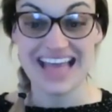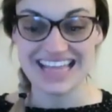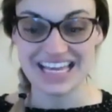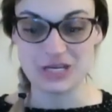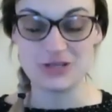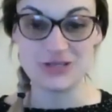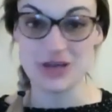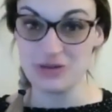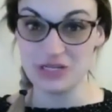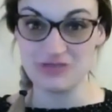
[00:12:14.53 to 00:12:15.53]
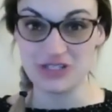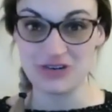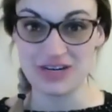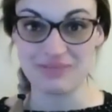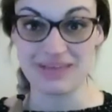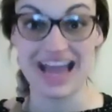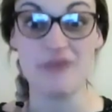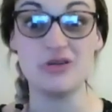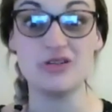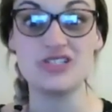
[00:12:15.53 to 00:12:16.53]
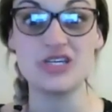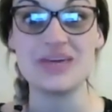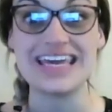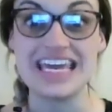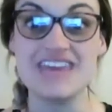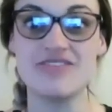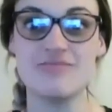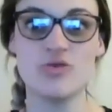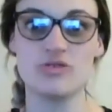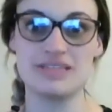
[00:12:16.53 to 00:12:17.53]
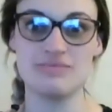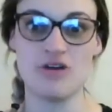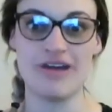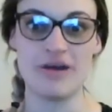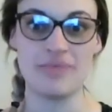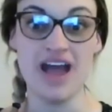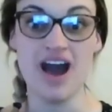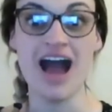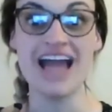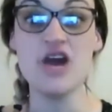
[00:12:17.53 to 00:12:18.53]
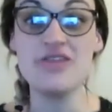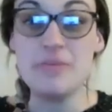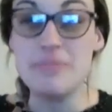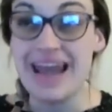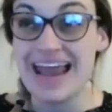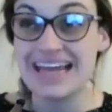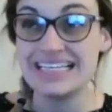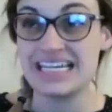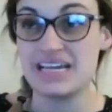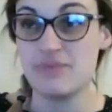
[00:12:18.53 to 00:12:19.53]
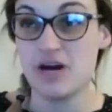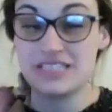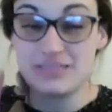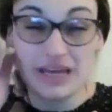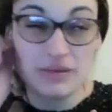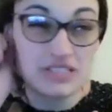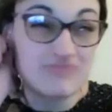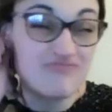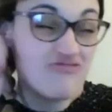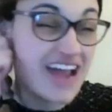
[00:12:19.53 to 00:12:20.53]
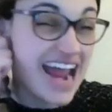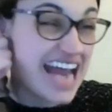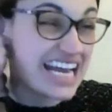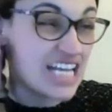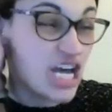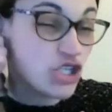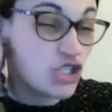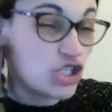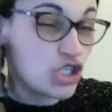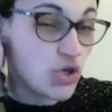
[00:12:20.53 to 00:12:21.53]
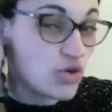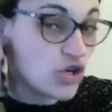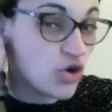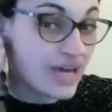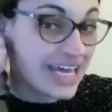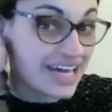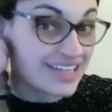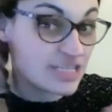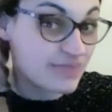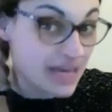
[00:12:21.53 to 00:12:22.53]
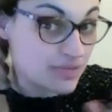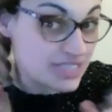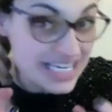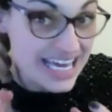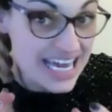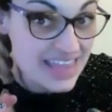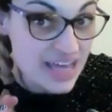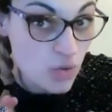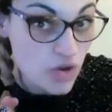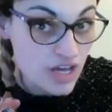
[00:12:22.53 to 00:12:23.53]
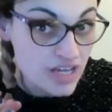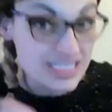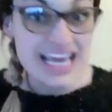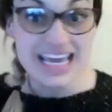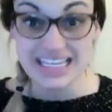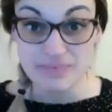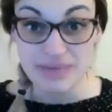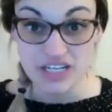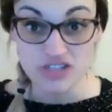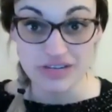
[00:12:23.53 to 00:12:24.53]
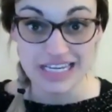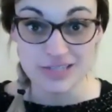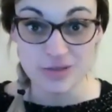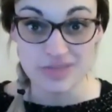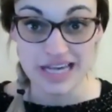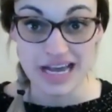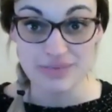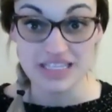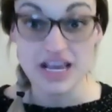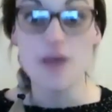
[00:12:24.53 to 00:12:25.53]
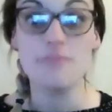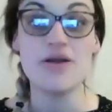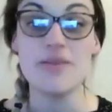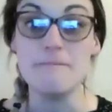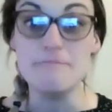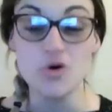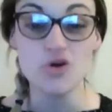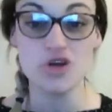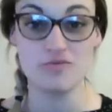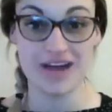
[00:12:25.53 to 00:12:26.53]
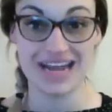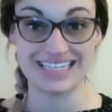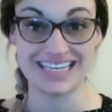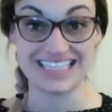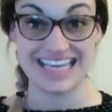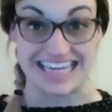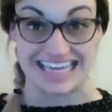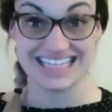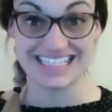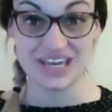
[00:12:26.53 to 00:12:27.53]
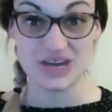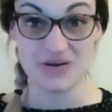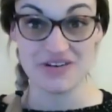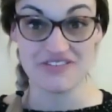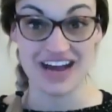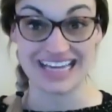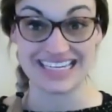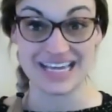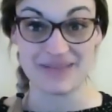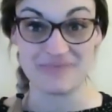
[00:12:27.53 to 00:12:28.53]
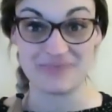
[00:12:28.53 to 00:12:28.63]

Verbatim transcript: Thank you so much for joining me and we'll do even more tomorrow. I know the blending part to be able to really tune your ear to be able to hear that word is a bit tricky sometimes, but the more you practice, the easier you will find it.